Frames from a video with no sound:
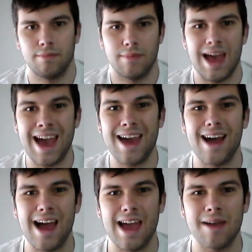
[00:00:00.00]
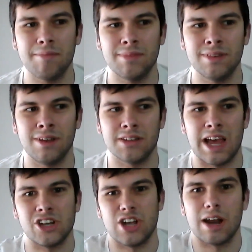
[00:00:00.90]
And I am not
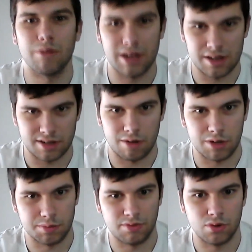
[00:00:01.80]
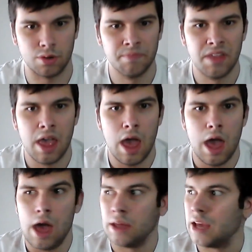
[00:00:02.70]
as shadowy as I was before.
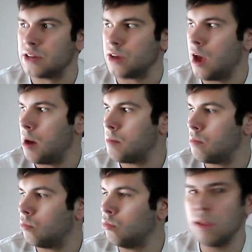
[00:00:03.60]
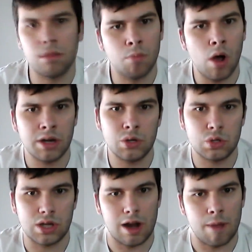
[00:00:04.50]
Yes, with my new
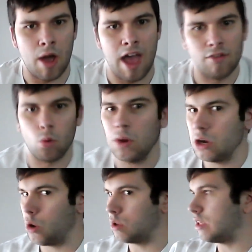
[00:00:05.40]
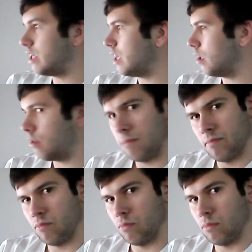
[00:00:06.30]
setup, I have a window here,
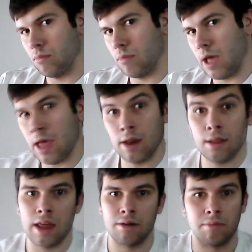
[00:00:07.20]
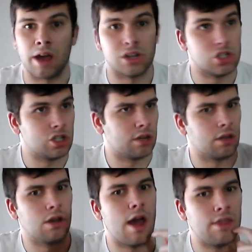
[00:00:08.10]
and then I can just chuck the
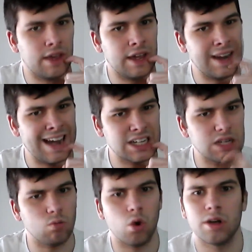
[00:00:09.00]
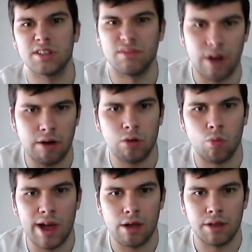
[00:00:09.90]
light there. It actually works very
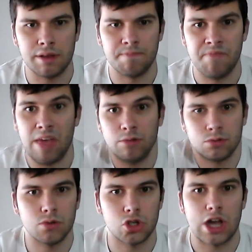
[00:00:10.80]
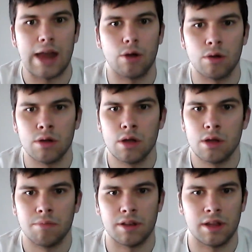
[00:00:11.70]
well. It helps with shadow,
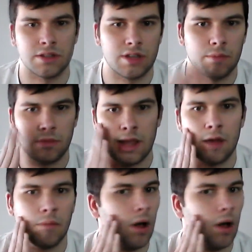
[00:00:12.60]
but except now